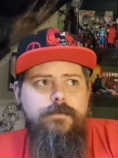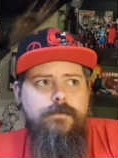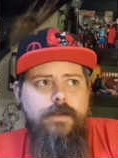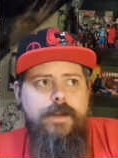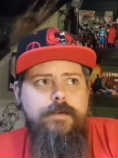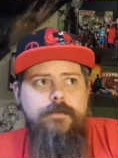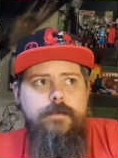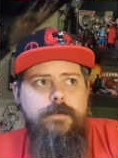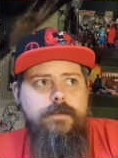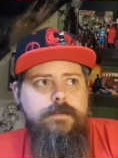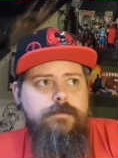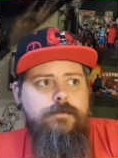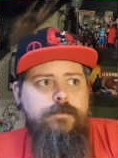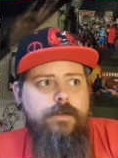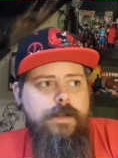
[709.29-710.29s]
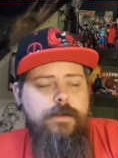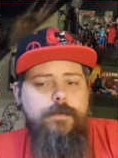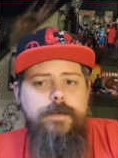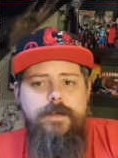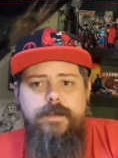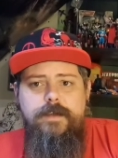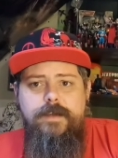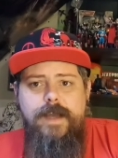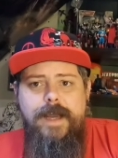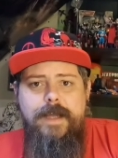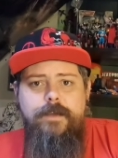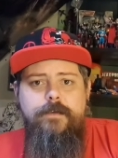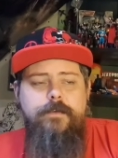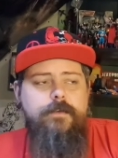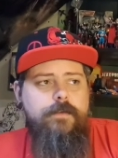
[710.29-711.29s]
genuinely
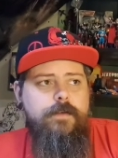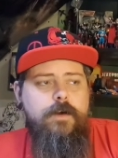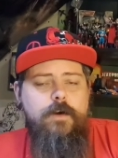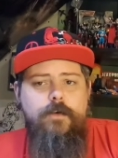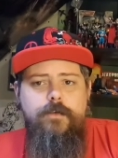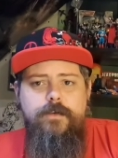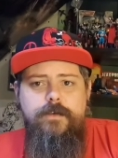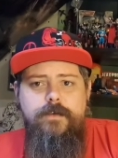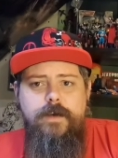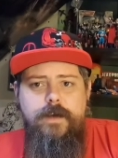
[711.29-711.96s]
adds to the horror